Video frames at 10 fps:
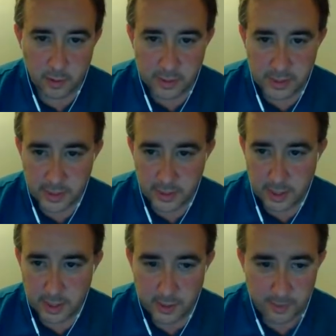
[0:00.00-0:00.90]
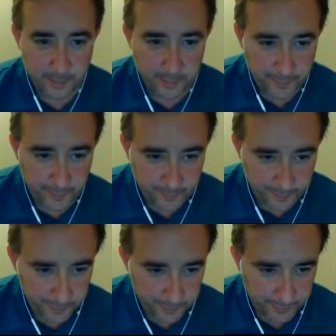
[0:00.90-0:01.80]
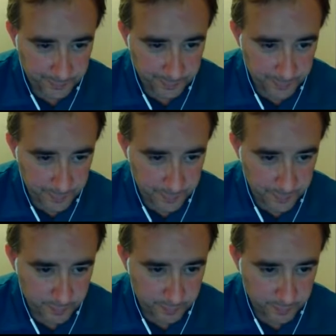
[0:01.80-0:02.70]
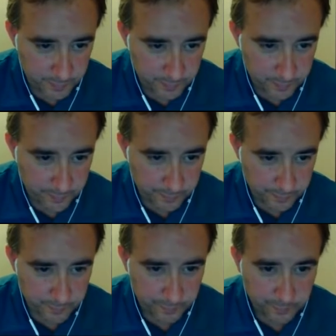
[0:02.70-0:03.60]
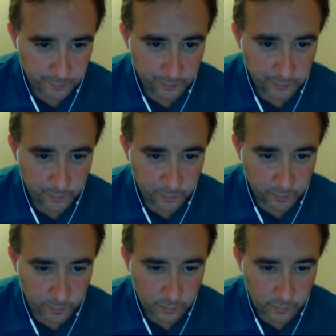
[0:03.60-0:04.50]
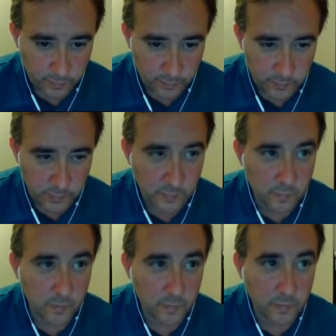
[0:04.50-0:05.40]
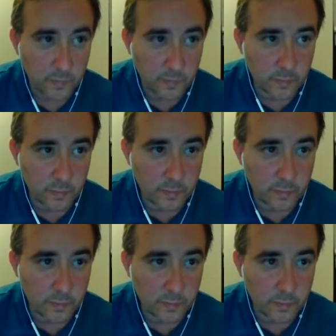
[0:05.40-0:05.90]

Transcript: (not speaking)